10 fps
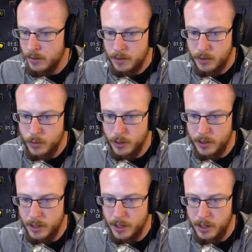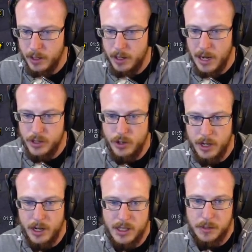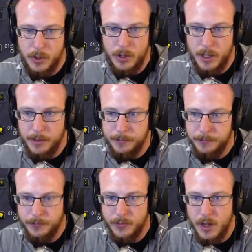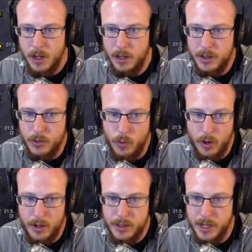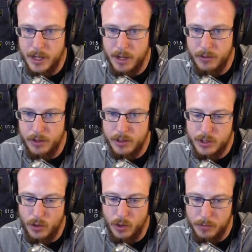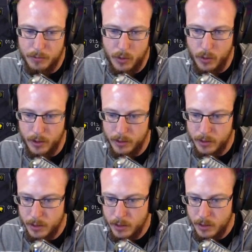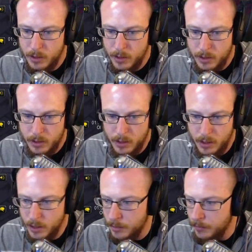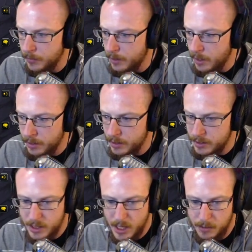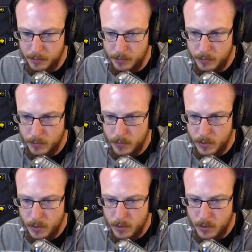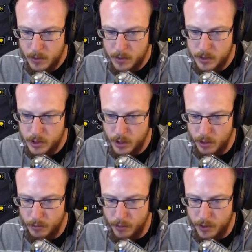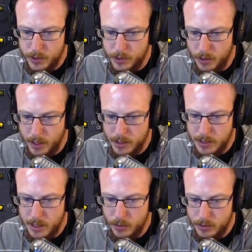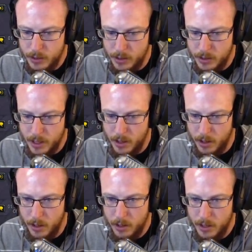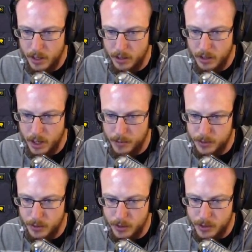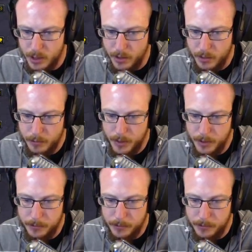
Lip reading: Quickly catch a drink as he's pulling. I'll let the warrior take care of those Stormborn. They're not in the same server, so I doubt that they are in comms with each other, but...